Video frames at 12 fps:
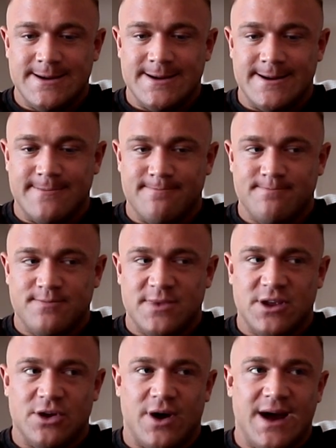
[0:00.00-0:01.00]

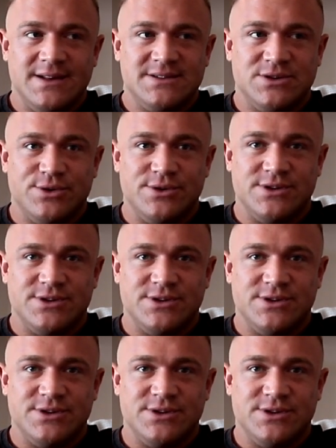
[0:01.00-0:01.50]
The guys who